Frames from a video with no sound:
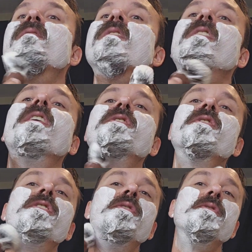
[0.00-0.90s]
Oh, I
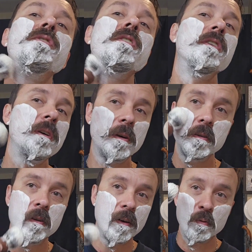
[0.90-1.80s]
should have used
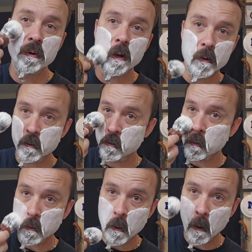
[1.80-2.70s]
Devil went down to
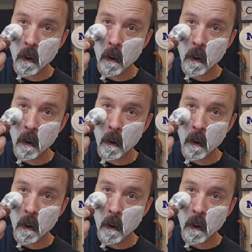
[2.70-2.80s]
Georgia